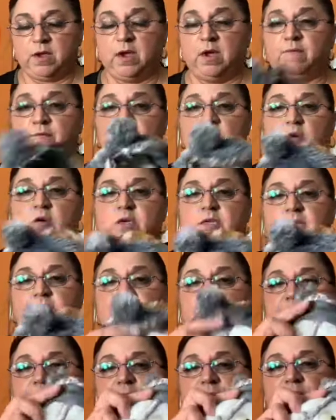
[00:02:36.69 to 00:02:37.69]
Of course, I
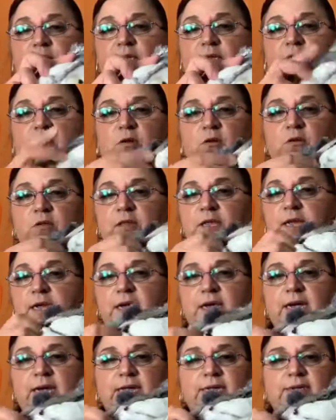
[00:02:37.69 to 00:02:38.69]
kept all the
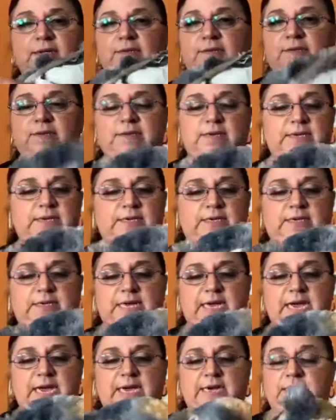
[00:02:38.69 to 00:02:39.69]
eyes
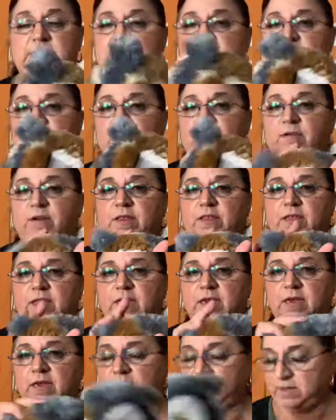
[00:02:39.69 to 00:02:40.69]
intact,
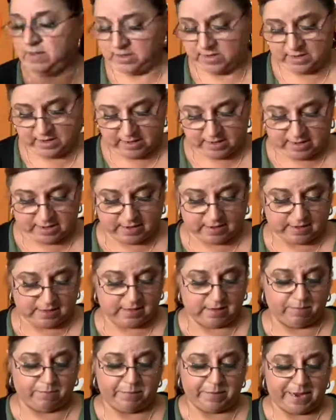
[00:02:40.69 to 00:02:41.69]
everything.
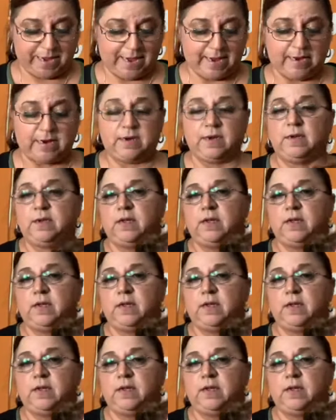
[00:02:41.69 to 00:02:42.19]
The back,